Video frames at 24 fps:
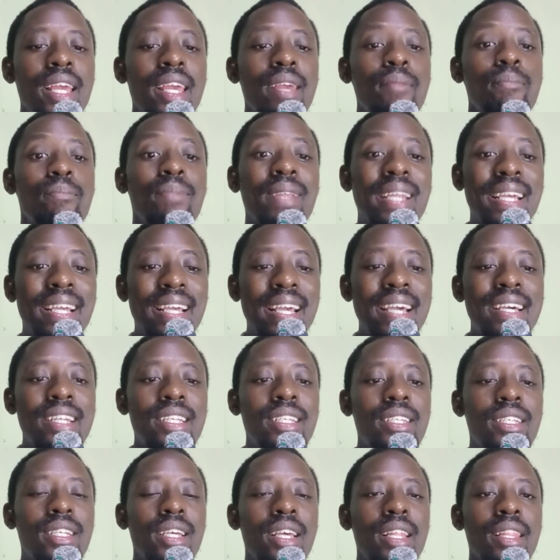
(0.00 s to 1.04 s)

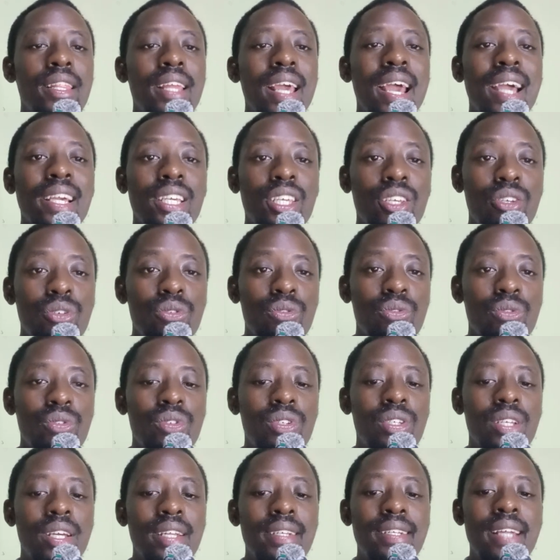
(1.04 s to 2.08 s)
implicate the
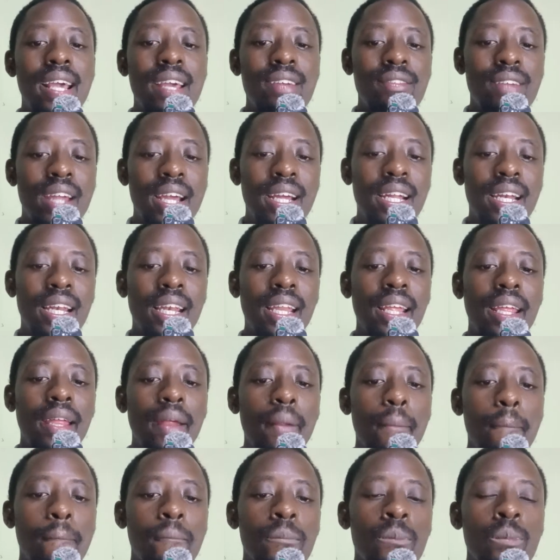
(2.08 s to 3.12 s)
accused directly.